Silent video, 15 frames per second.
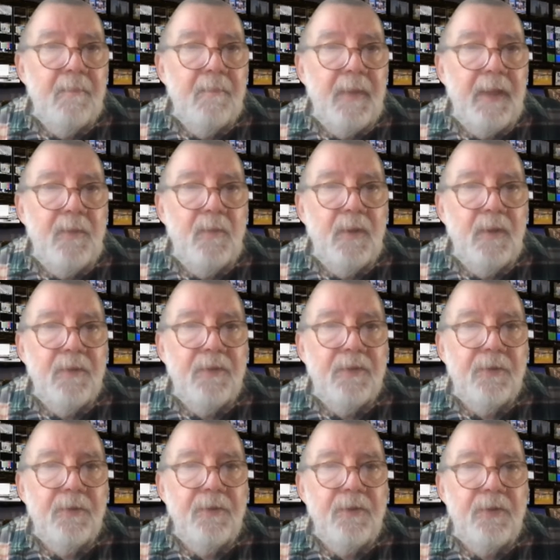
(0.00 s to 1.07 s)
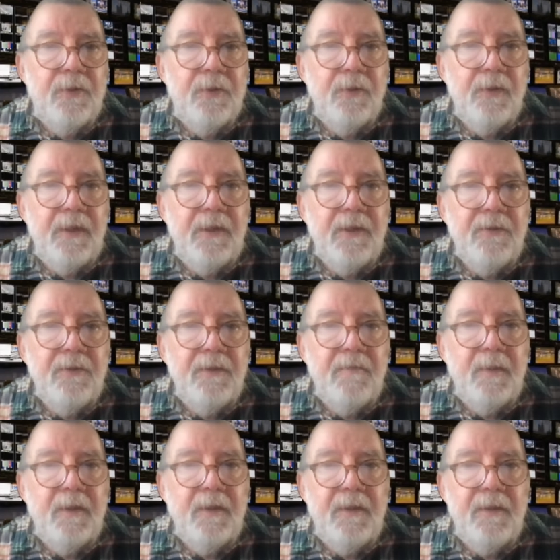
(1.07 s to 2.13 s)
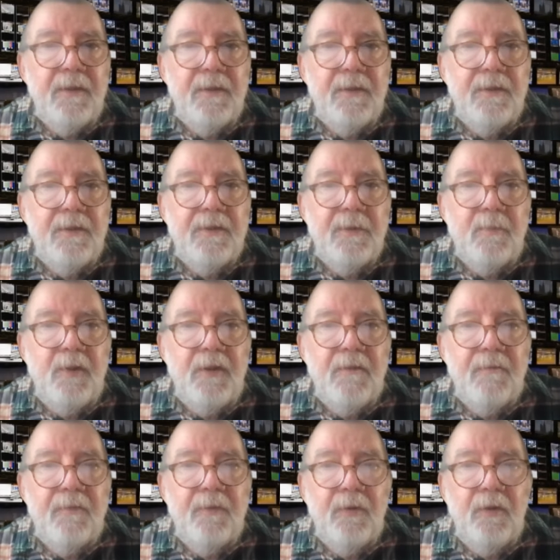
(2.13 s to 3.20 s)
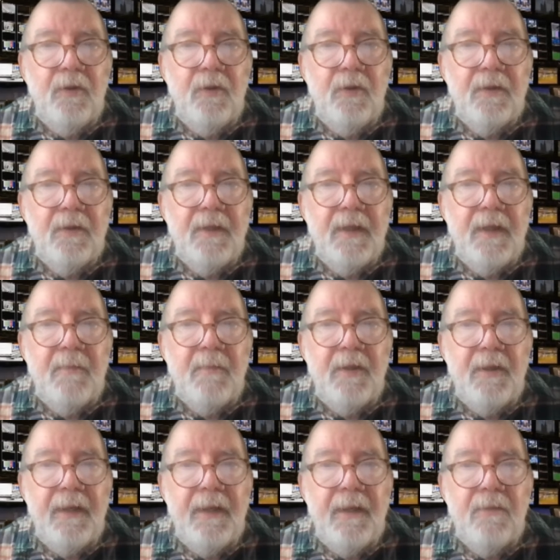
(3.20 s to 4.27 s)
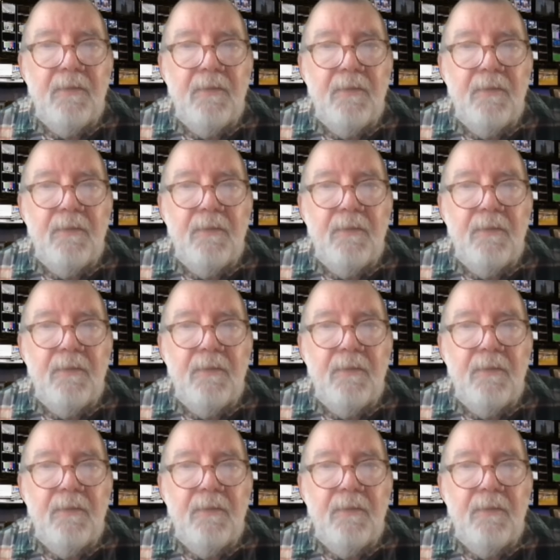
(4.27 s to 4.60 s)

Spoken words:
Meanwhile, certain shortages that have been simmering for a long time are now